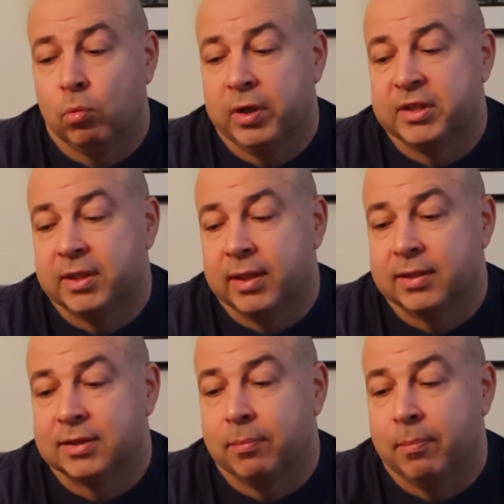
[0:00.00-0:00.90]
which
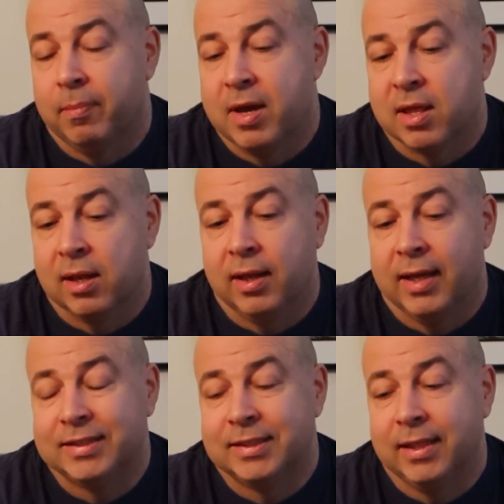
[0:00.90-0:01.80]
is basically
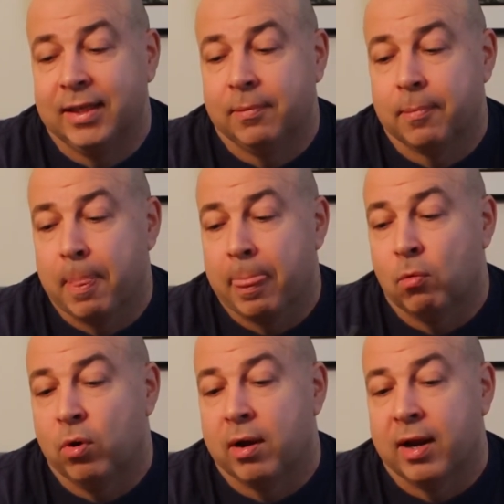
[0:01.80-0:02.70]
a scene
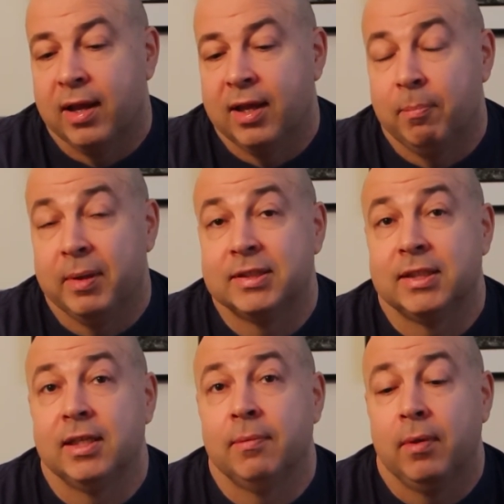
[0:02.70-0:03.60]
where an
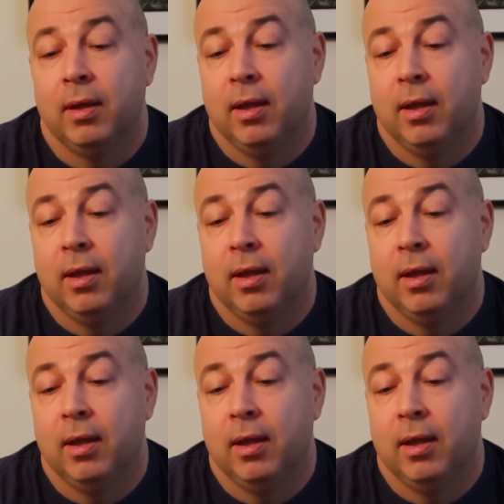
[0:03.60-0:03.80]
NPC